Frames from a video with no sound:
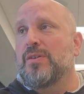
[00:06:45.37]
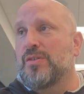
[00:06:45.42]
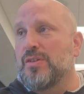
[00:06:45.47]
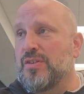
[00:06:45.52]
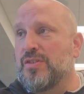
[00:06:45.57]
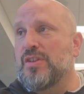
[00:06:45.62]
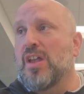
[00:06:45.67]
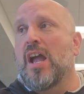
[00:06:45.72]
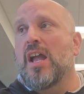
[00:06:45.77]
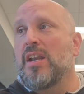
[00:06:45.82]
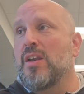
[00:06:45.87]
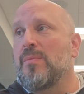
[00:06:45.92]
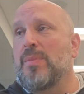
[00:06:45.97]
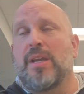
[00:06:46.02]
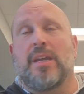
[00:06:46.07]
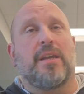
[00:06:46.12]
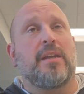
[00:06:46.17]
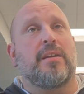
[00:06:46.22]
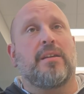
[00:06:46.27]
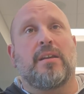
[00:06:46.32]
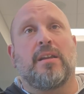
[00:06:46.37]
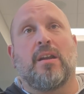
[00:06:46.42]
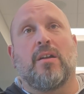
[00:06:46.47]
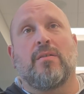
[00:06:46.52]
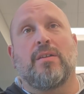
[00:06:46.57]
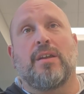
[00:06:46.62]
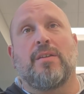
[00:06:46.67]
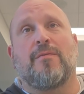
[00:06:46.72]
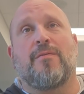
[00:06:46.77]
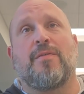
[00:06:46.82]
designed to be, you
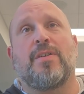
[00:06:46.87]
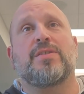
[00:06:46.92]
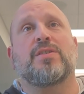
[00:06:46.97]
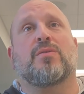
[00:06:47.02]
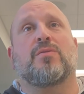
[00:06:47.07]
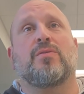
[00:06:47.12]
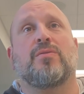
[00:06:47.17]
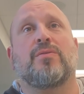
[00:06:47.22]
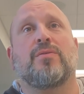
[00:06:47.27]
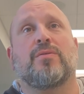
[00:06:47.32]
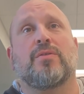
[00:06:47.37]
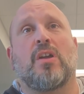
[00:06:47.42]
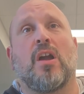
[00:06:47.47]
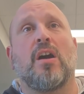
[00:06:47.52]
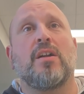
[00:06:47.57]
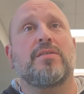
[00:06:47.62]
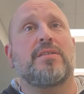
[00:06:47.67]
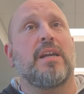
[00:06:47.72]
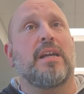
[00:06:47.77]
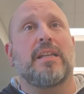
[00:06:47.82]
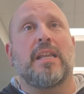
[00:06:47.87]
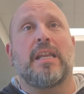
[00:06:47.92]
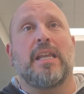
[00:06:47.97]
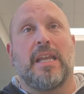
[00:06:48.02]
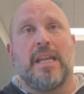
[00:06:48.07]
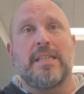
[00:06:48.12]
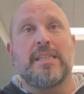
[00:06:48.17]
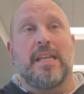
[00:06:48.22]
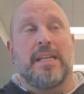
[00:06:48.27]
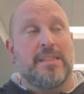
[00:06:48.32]
know, in physical contact,
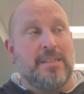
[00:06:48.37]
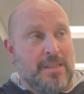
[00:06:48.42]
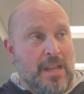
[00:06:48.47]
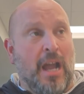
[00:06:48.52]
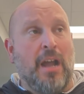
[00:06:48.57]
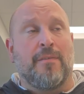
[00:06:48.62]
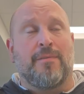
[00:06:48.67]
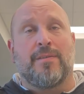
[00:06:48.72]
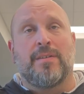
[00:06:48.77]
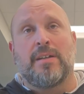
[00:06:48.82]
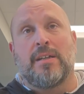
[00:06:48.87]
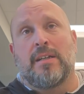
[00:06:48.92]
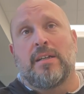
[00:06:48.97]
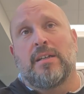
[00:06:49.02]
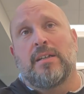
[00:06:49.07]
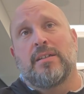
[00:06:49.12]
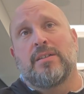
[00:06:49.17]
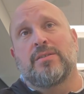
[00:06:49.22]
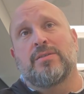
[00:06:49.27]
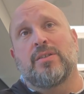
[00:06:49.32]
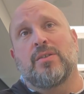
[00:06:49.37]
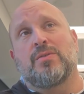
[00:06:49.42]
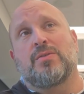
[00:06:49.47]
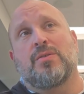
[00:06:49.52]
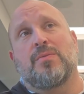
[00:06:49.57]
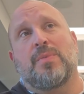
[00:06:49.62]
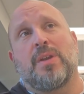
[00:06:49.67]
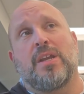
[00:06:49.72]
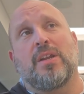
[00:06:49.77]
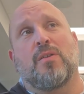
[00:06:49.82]
it's tough. So
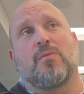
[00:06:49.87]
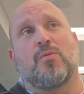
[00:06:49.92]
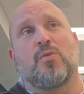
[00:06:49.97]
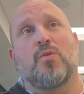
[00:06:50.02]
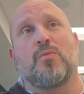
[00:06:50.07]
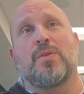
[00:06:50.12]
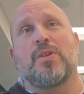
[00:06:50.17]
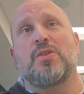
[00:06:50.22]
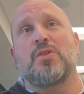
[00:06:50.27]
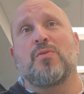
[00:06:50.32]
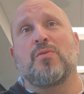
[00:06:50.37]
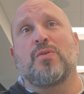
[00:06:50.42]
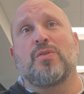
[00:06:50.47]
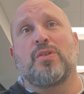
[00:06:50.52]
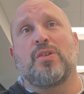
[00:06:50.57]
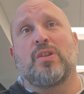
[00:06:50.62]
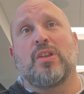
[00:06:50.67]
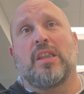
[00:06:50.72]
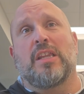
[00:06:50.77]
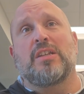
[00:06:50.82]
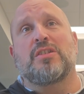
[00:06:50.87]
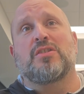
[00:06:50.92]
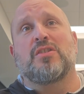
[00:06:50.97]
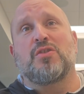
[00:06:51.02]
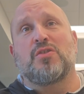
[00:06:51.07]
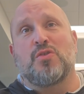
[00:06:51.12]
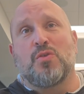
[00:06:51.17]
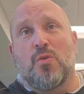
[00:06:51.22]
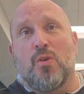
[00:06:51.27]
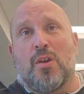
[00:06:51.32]
to be in a room that you at least
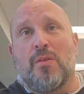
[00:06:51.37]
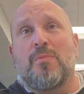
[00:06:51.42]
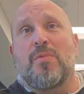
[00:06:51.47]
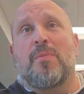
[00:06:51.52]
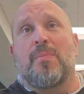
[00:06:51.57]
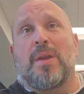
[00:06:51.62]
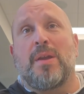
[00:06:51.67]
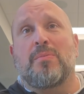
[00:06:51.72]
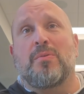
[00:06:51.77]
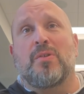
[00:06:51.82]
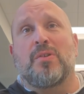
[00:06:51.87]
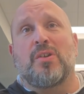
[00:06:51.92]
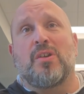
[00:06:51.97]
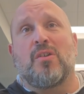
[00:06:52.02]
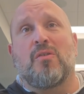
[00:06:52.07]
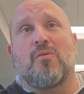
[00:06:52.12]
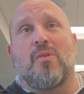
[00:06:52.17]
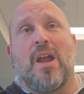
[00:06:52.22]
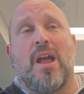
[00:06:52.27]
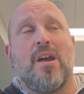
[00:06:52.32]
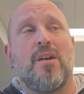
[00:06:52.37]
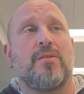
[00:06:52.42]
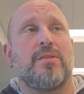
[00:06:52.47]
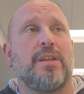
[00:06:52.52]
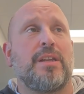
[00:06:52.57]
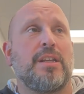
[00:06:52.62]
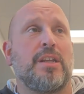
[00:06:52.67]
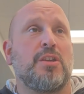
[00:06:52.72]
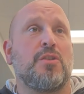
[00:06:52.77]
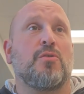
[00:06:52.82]
enjoy the people you're around
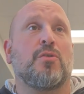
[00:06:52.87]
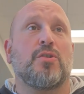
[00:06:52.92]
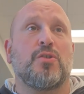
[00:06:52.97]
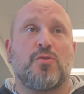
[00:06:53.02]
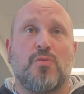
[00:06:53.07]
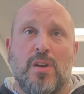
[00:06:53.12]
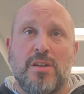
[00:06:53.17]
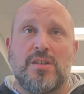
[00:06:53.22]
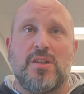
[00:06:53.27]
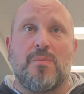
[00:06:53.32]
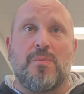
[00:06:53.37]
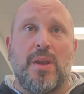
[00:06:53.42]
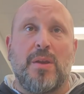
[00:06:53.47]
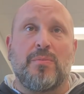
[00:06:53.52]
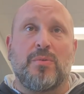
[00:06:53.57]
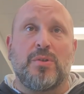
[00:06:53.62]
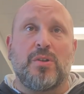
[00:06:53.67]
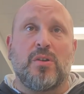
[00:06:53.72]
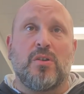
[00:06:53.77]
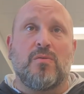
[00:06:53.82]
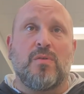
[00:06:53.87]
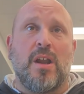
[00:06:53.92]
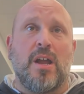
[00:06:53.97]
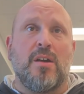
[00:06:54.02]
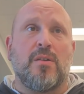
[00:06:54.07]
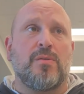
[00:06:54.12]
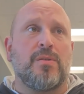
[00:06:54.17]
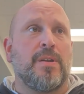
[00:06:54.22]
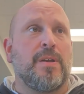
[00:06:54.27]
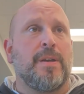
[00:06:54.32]
and you can trust the people you're
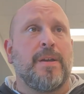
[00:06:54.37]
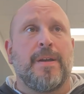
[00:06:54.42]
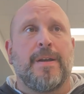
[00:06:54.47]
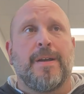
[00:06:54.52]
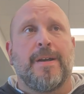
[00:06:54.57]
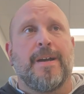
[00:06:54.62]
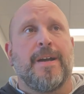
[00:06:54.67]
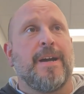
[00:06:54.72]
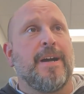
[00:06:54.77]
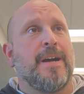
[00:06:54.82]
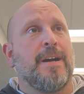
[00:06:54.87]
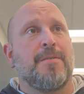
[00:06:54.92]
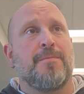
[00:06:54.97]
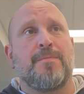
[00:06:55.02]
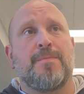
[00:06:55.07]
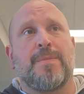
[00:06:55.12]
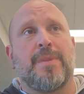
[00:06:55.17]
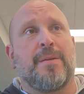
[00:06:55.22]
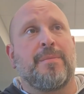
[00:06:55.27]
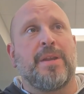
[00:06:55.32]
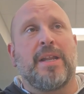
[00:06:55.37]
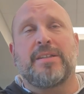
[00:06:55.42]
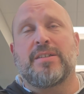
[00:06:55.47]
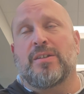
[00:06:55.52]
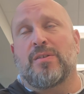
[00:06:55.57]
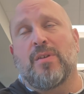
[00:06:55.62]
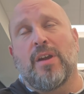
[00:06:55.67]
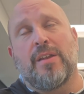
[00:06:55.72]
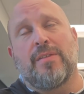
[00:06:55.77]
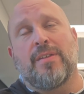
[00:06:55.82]
around, that's
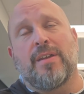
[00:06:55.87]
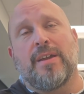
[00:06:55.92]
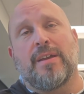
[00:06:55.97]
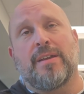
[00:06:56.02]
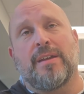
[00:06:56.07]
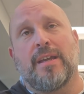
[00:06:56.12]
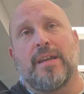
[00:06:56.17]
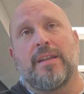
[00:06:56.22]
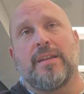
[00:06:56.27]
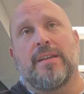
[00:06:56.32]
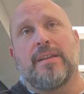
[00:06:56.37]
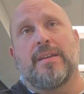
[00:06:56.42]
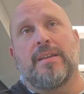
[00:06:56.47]
a great thing. Yeah.